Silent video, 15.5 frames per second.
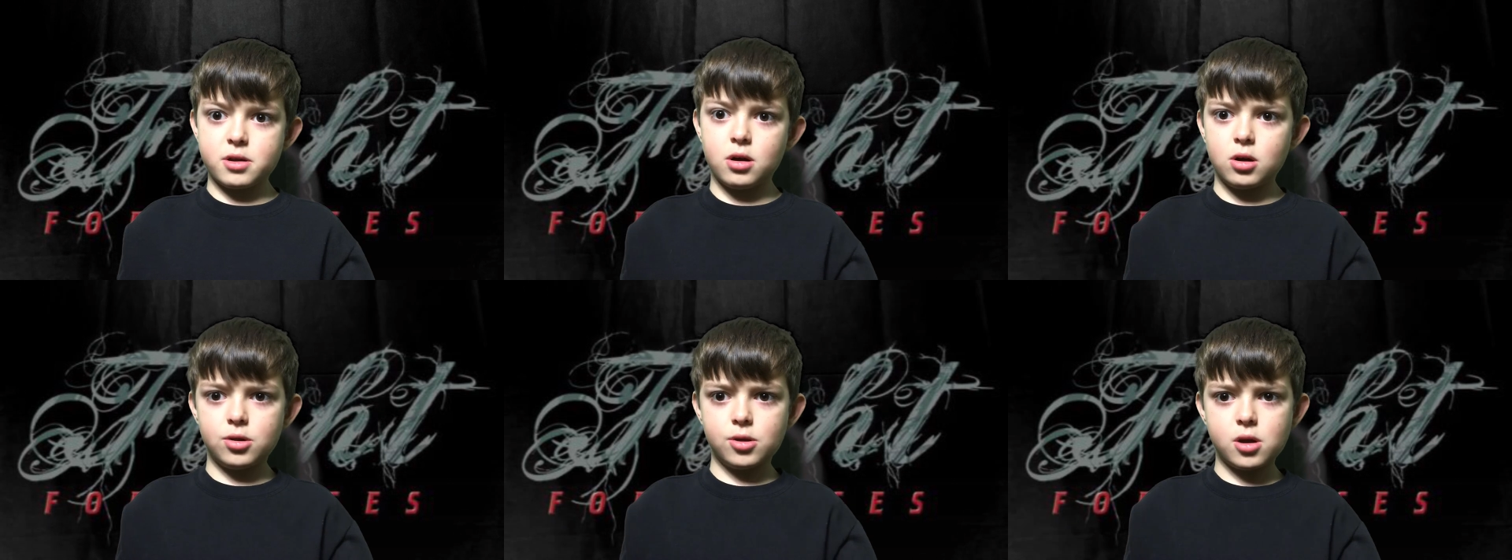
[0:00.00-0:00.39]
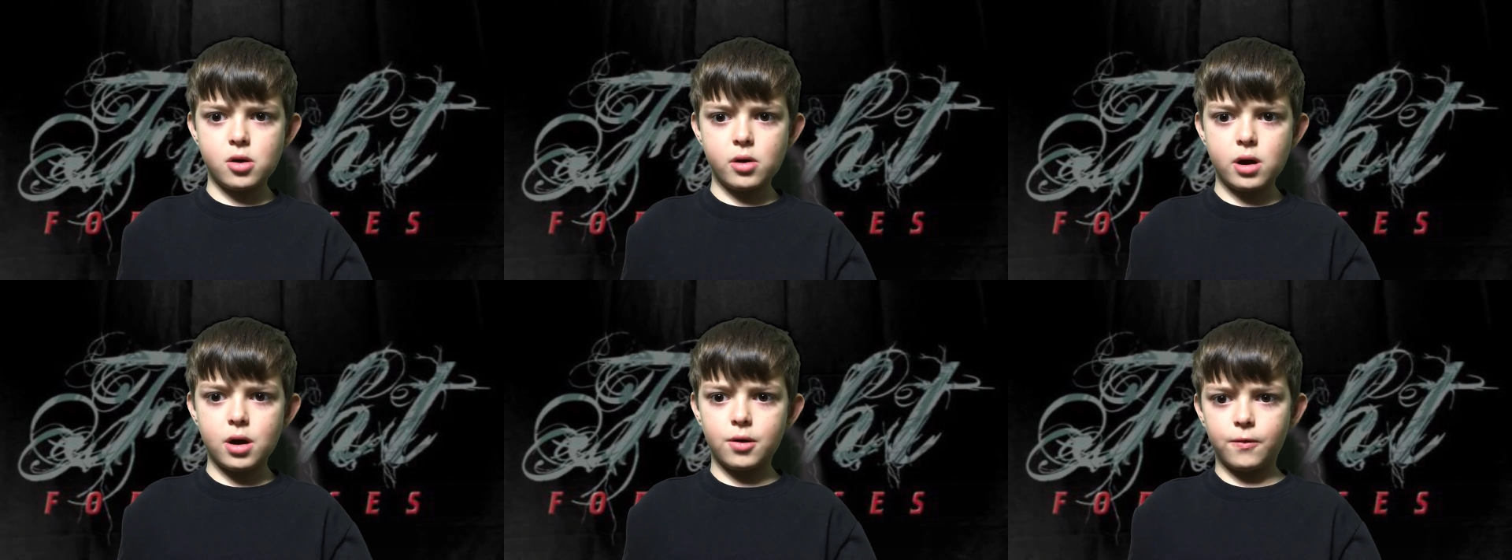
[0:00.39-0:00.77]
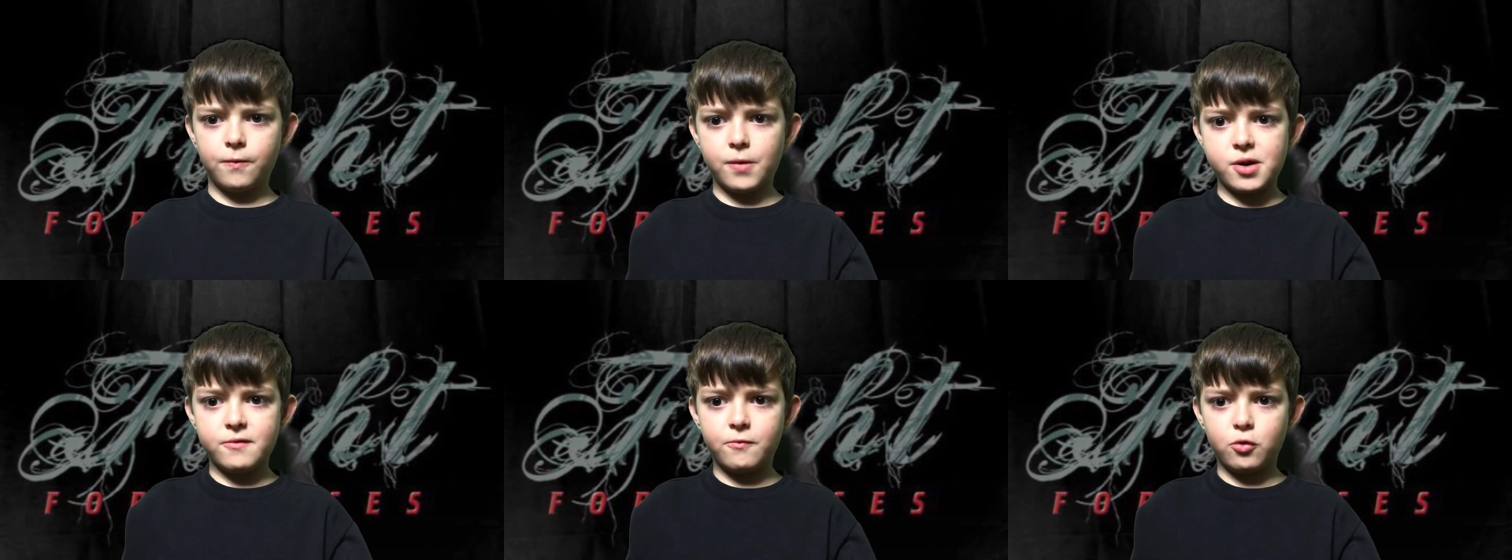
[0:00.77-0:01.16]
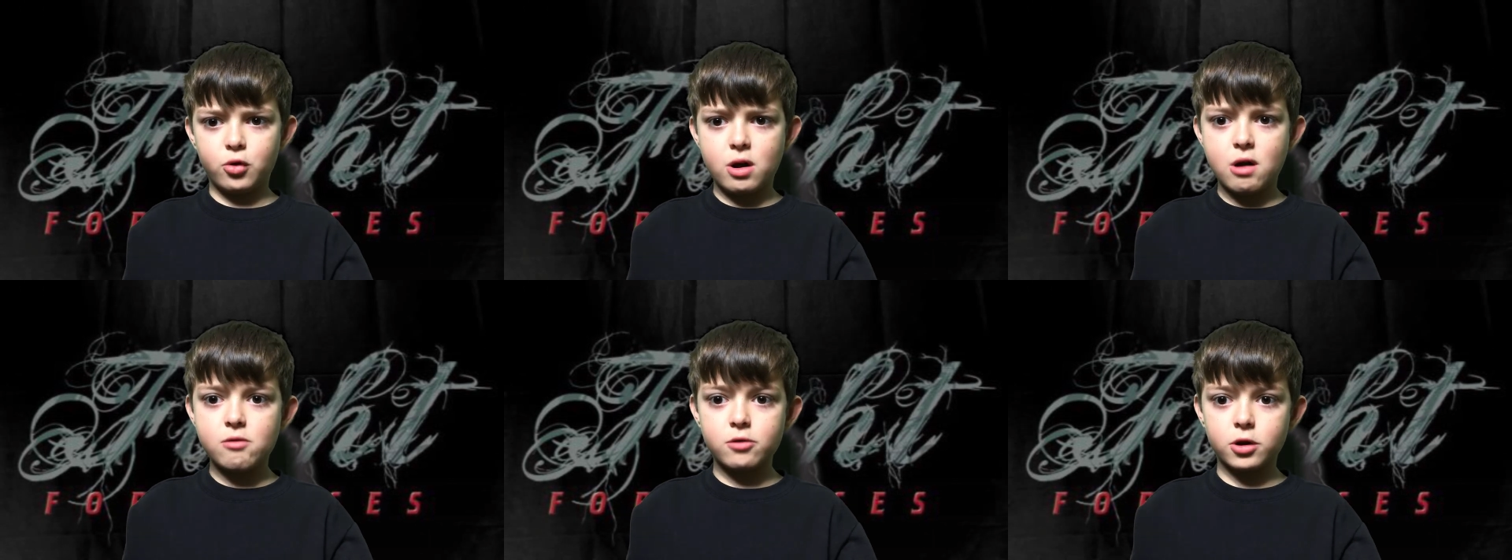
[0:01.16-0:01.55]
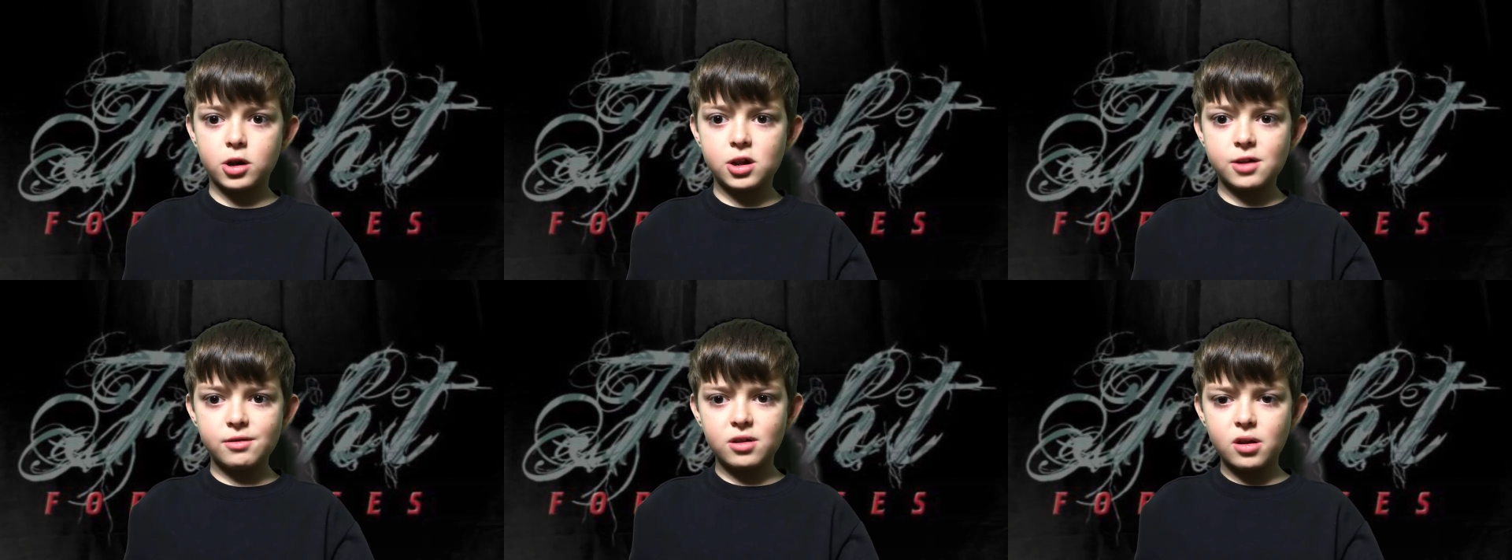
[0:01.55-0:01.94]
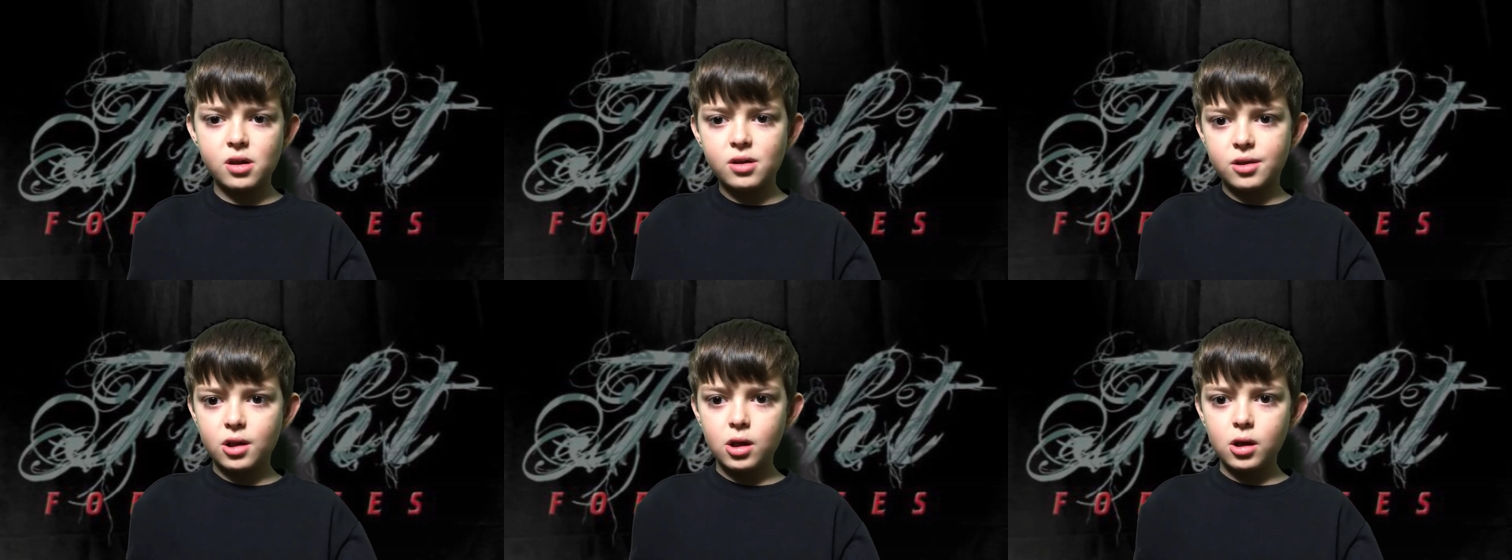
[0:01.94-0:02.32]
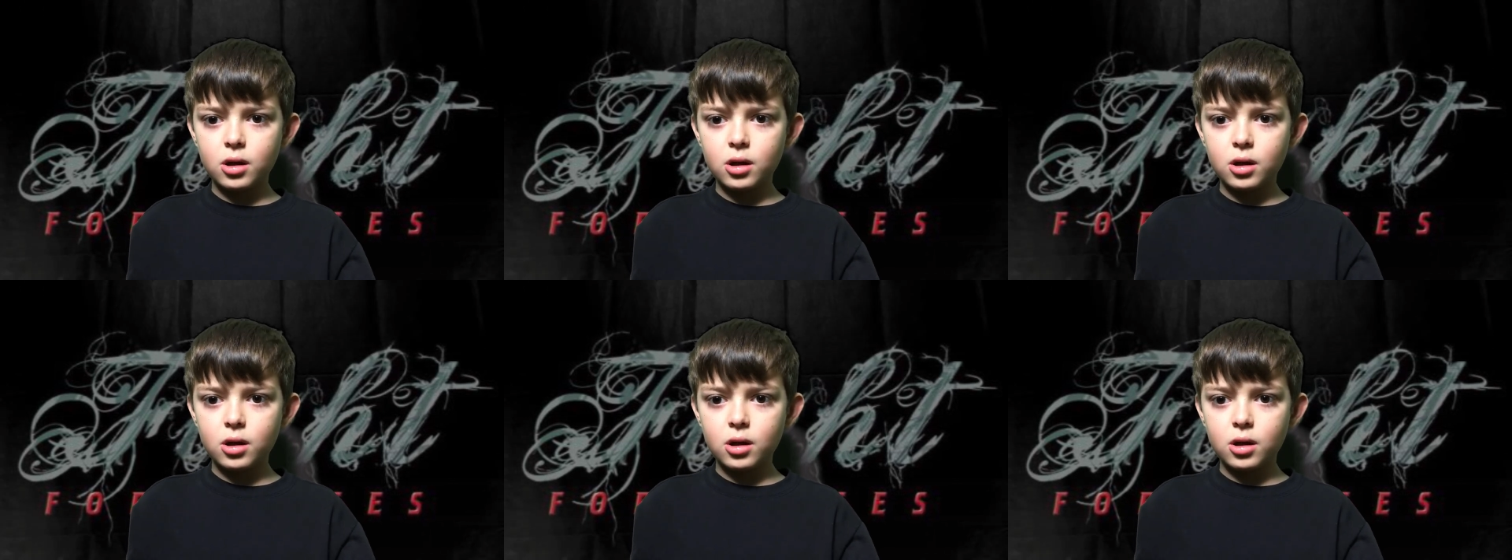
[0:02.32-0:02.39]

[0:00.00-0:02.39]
all know how to fight for our kisses,